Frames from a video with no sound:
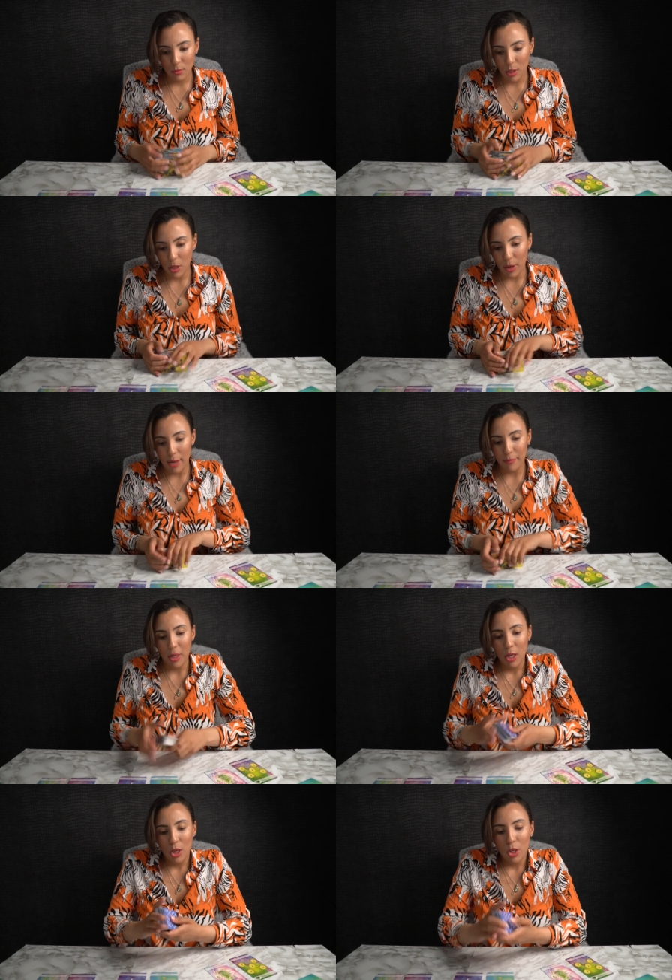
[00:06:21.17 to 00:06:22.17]
All right,
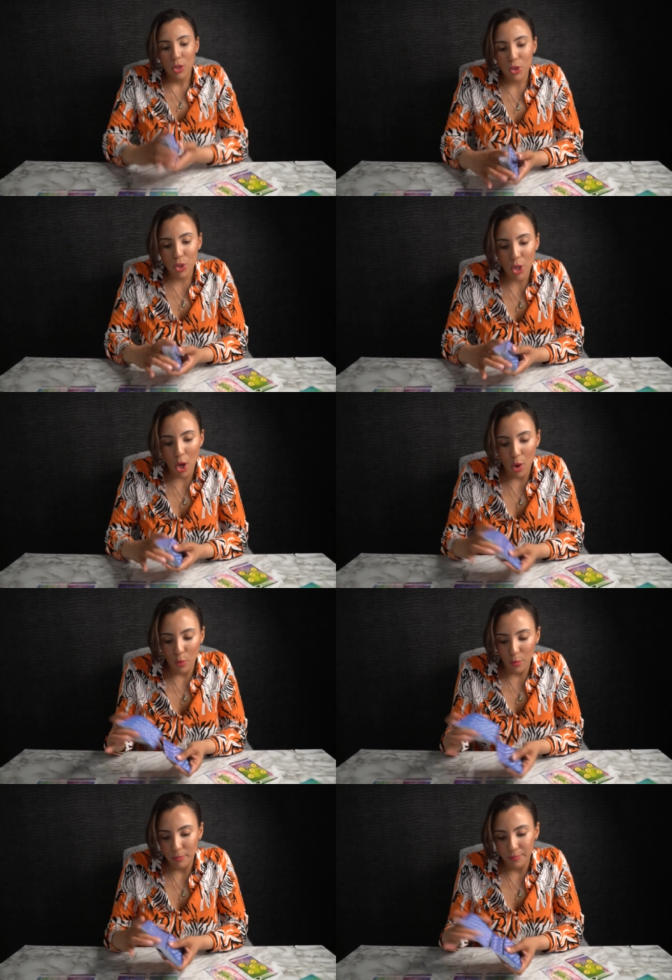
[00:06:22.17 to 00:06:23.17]

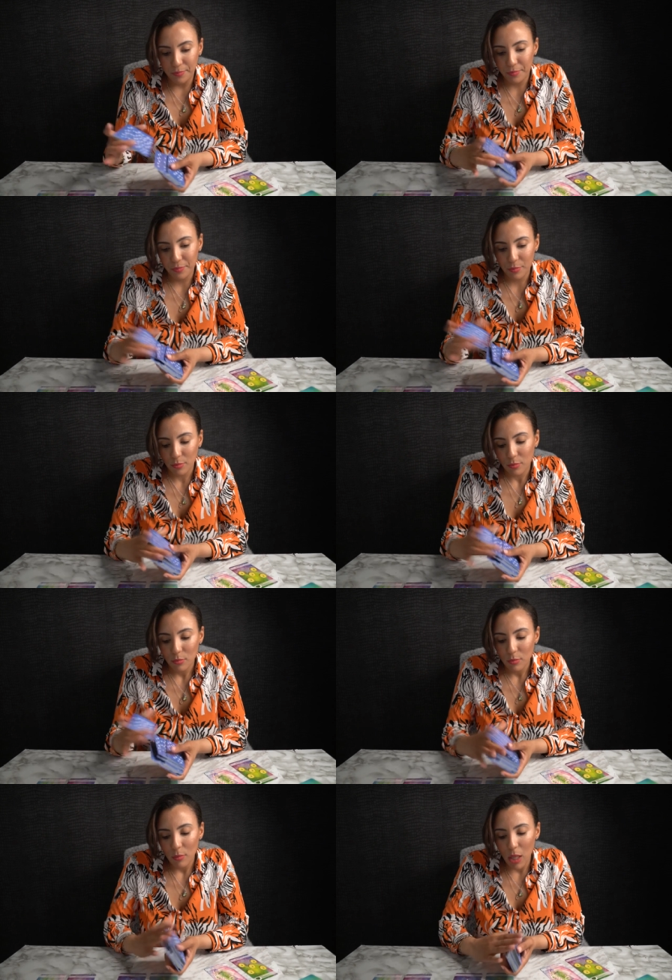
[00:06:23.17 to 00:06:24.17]
so
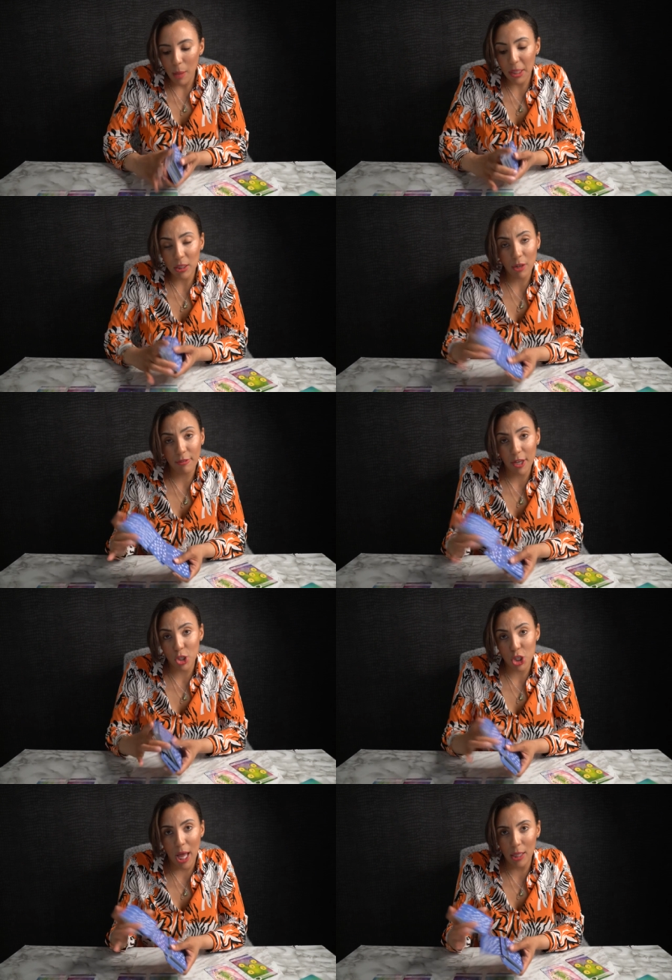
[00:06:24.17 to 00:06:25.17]
I'm going to clarify
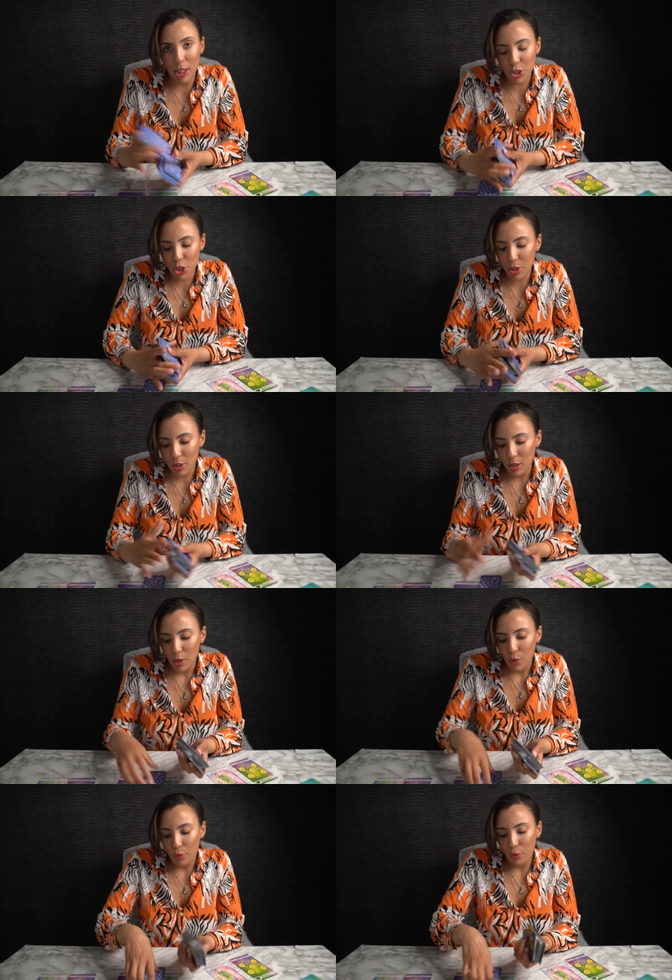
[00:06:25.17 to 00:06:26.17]
your challenge
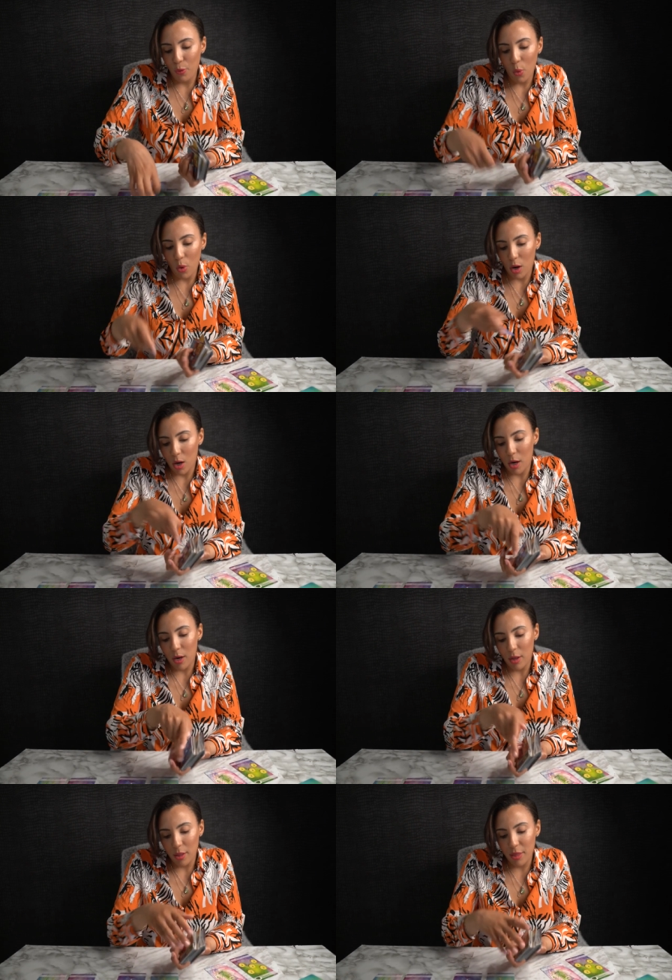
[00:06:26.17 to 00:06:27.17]

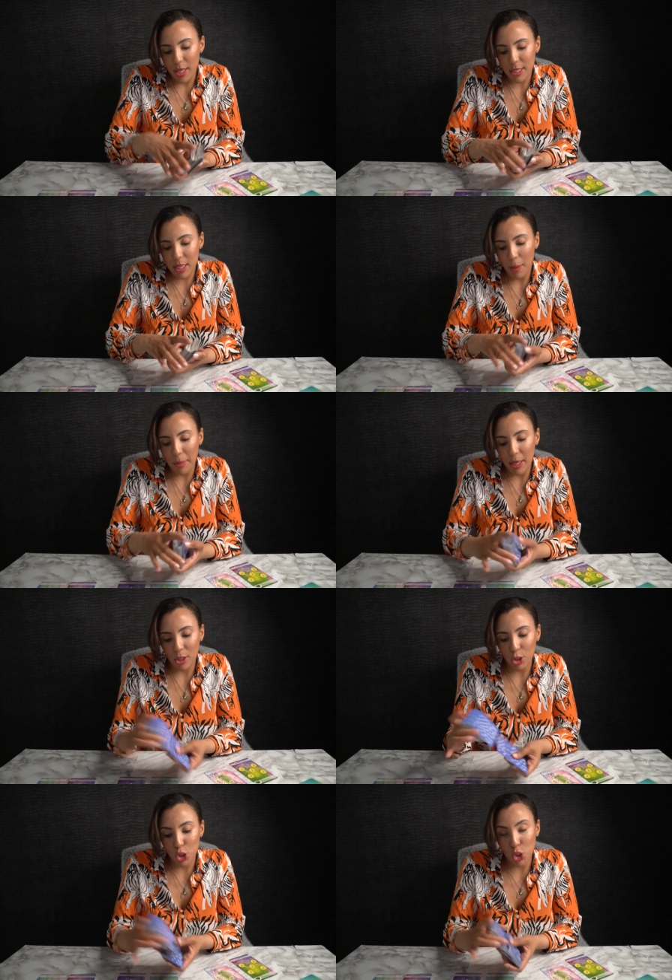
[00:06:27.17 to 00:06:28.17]
for this
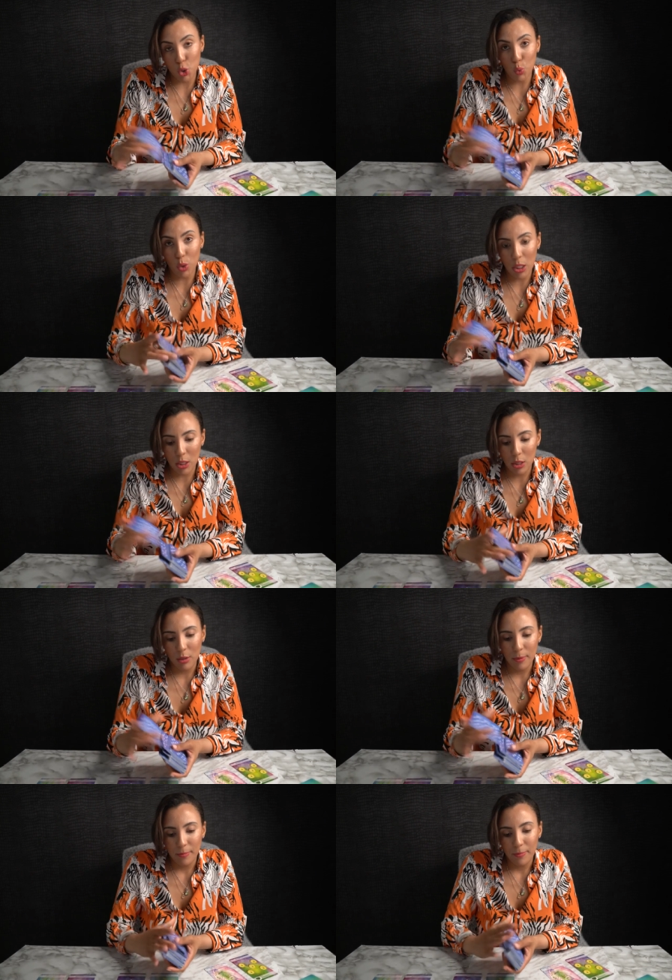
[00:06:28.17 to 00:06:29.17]
coming June.
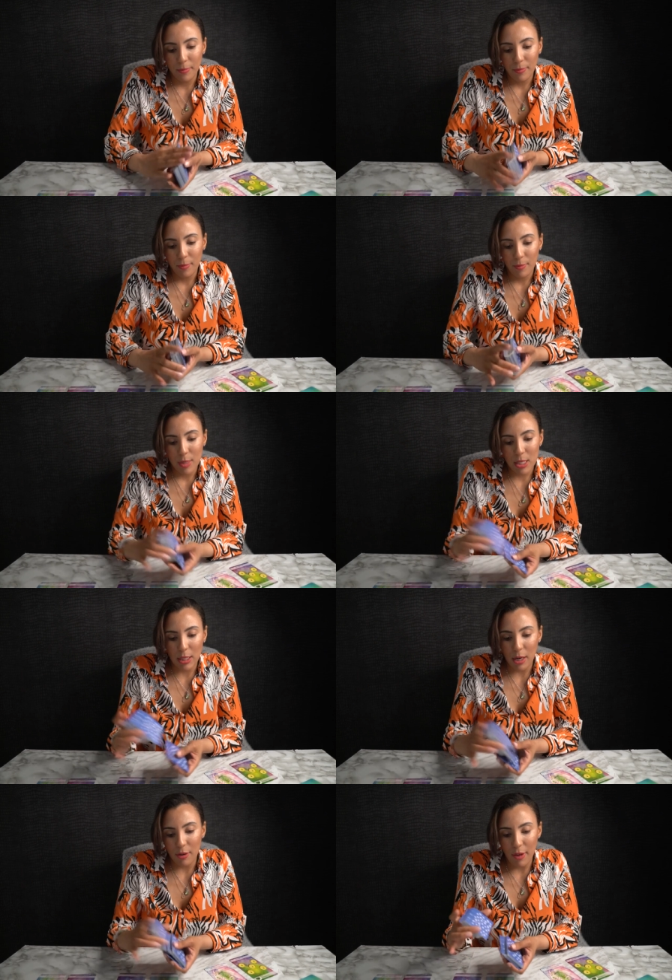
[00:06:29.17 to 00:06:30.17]

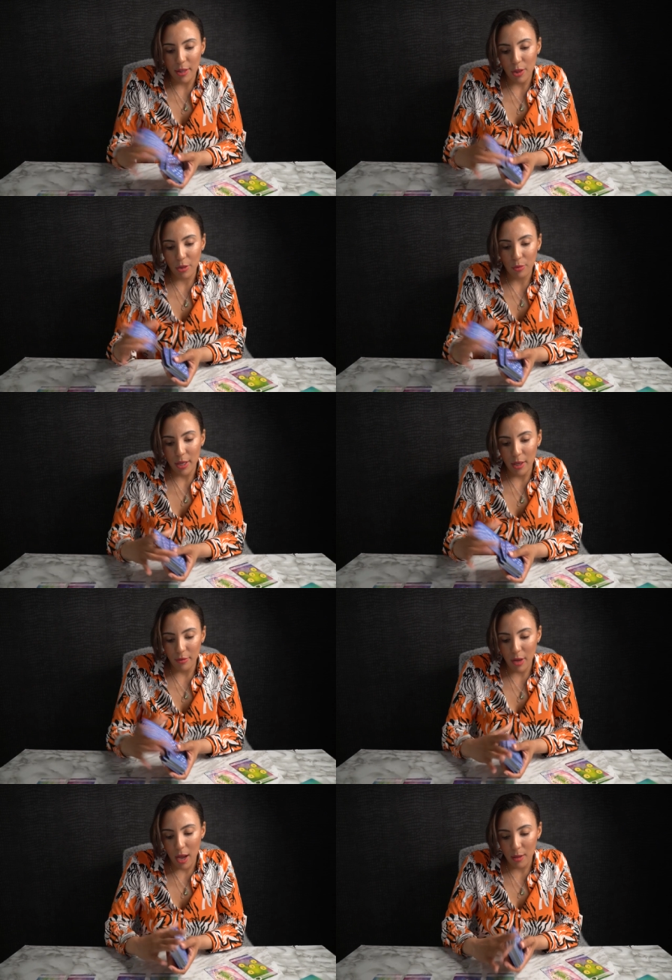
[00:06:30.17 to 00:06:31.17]
Clarify the Three
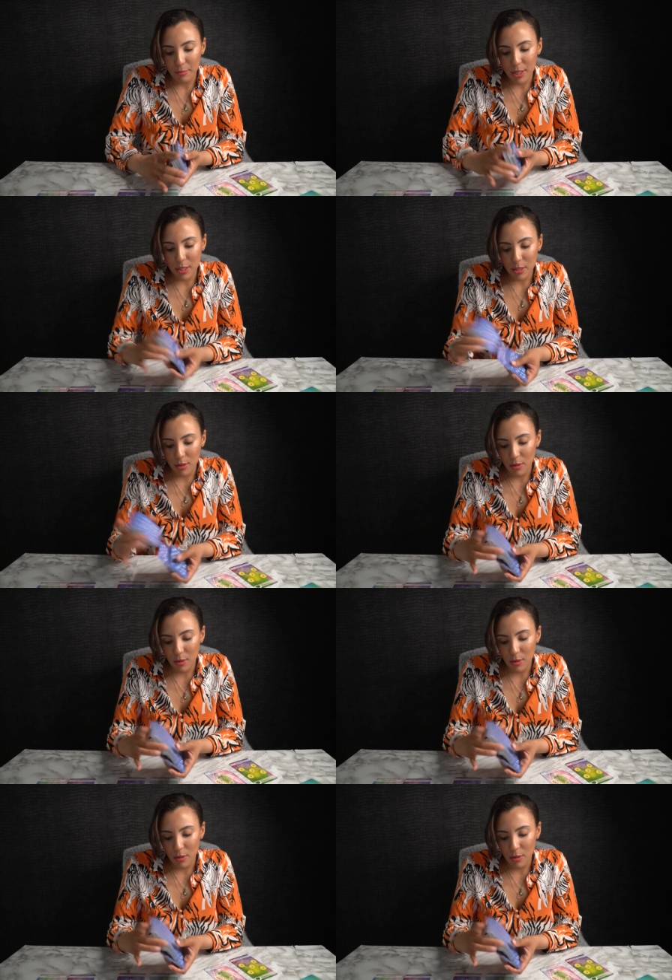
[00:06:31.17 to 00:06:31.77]
of Cups.